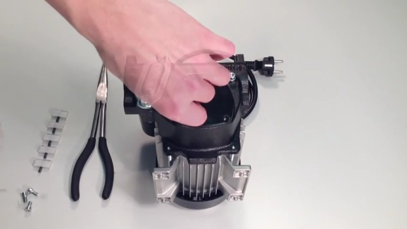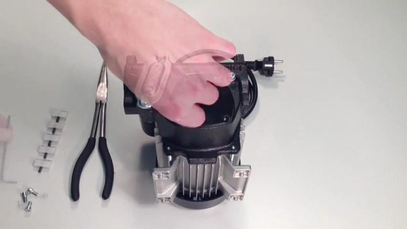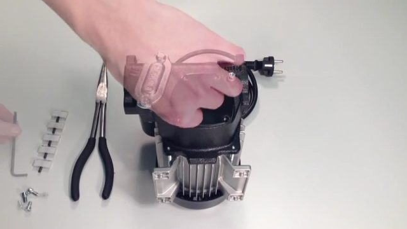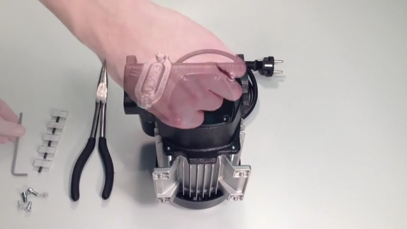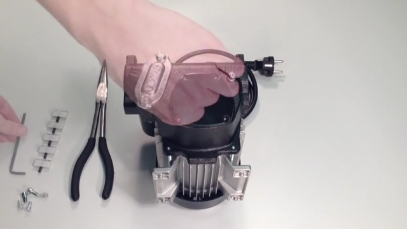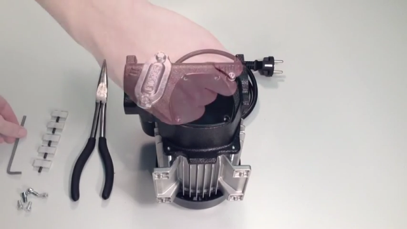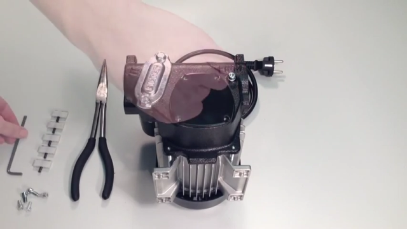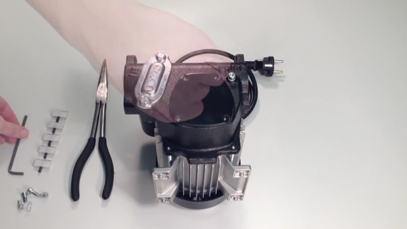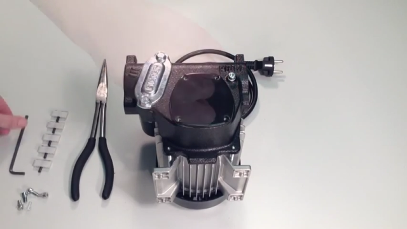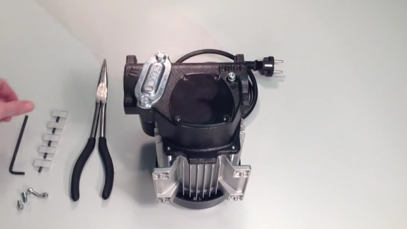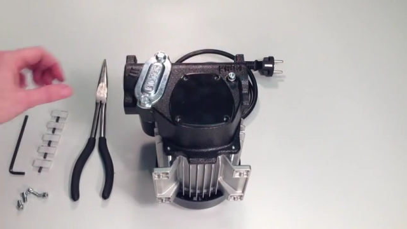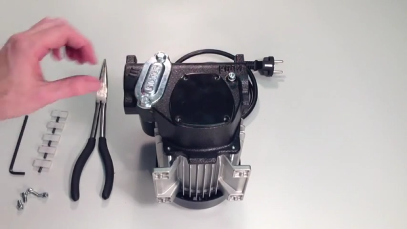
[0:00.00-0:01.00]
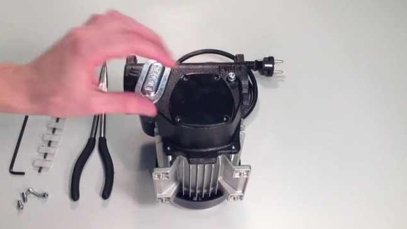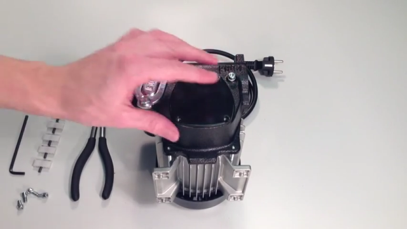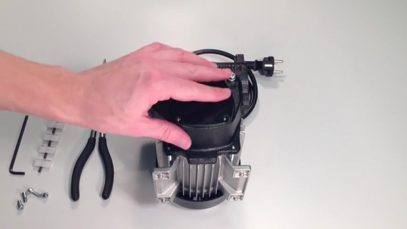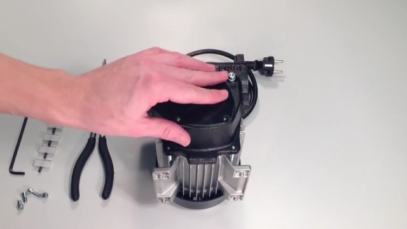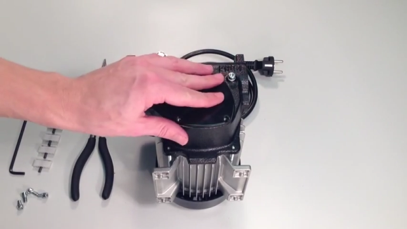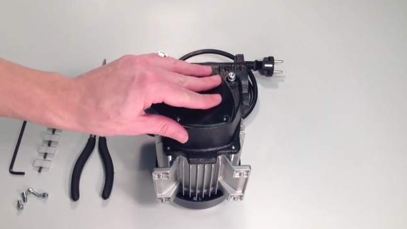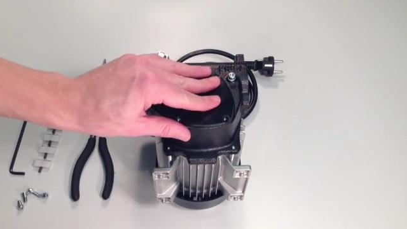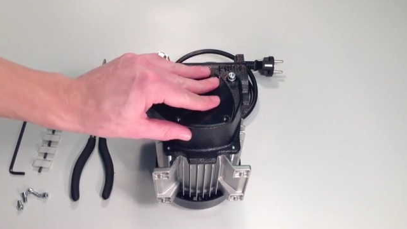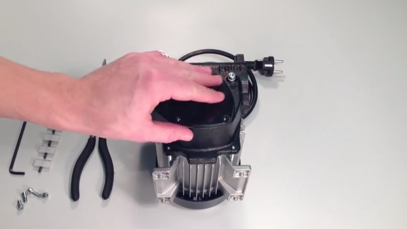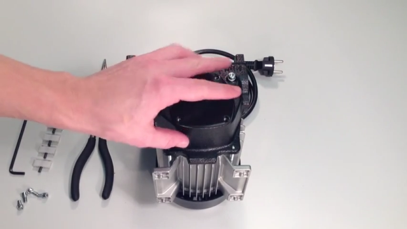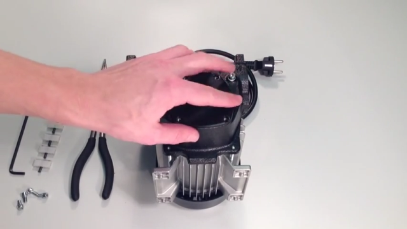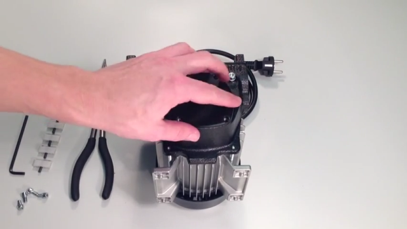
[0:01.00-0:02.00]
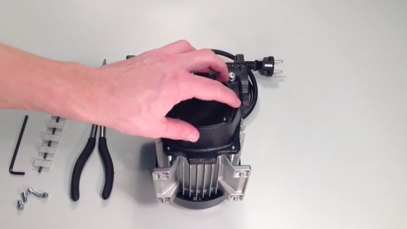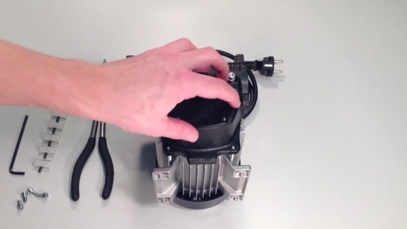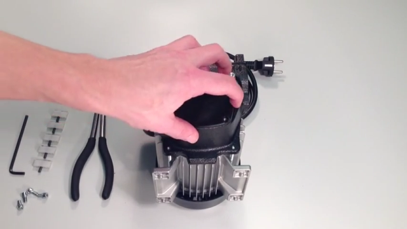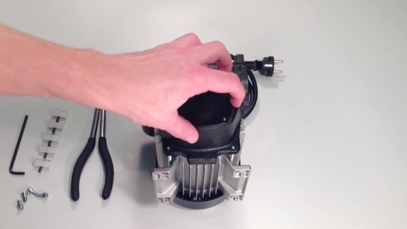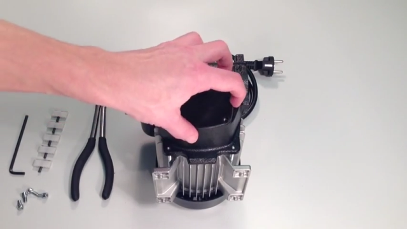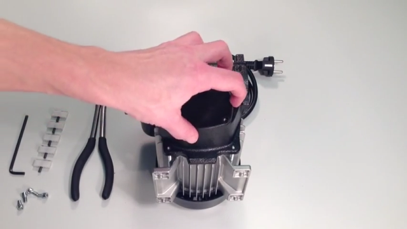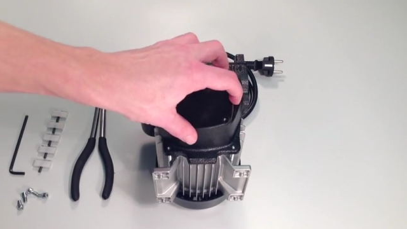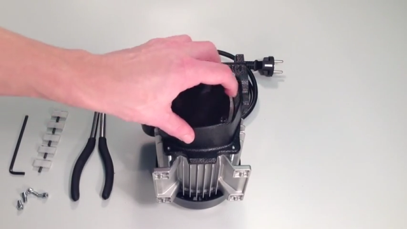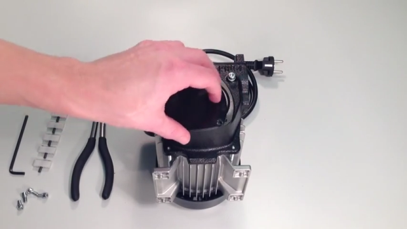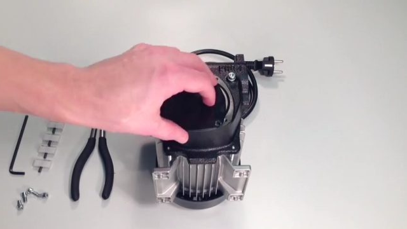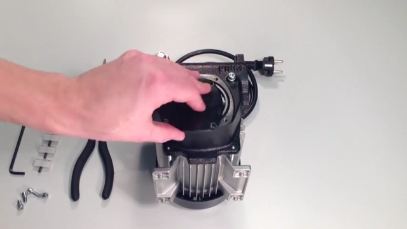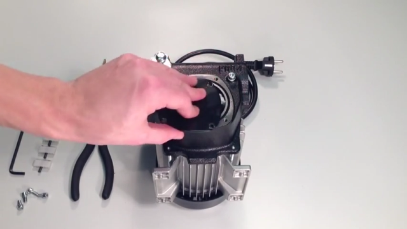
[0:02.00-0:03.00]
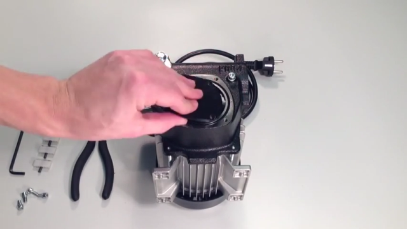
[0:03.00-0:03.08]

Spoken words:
[unreadable: no face in view]